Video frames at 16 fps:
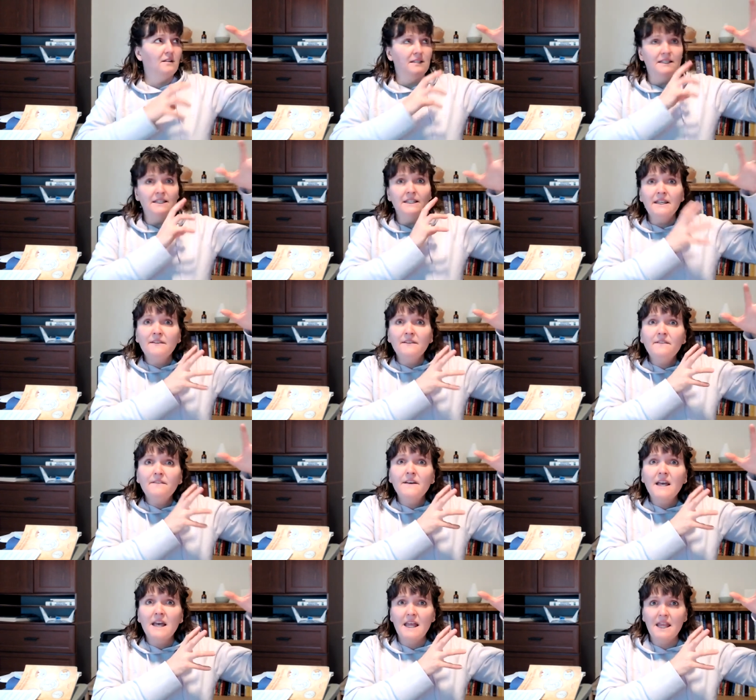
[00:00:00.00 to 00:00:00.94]

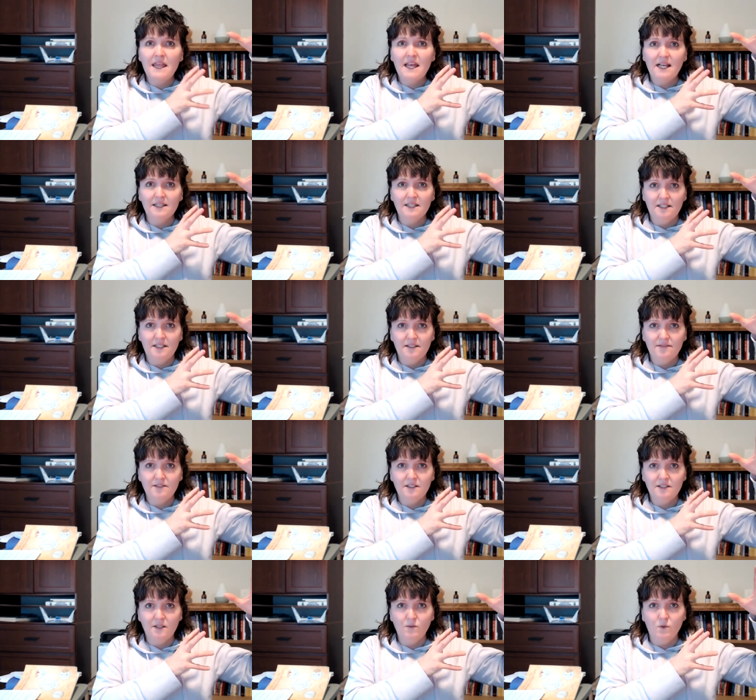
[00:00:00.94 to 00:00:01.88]
live that life
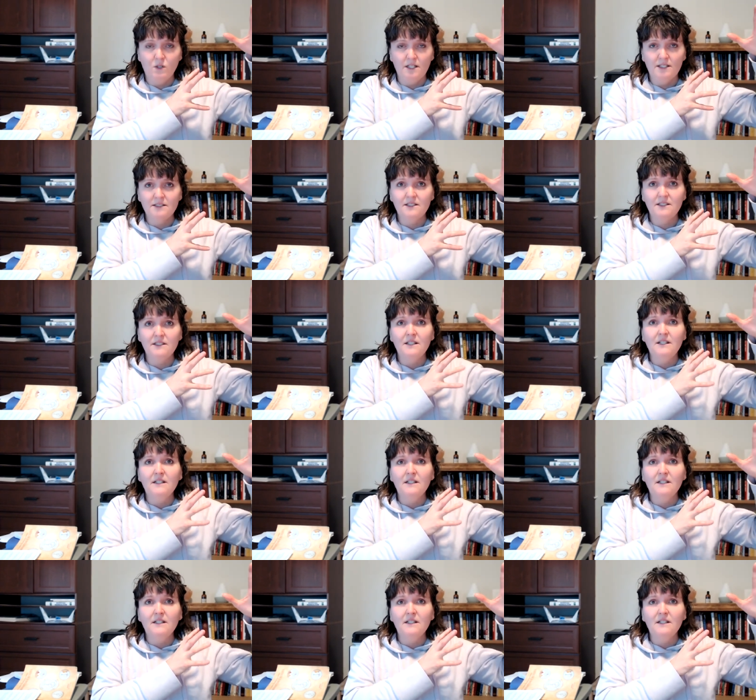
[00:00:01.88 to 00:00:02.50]
that they want.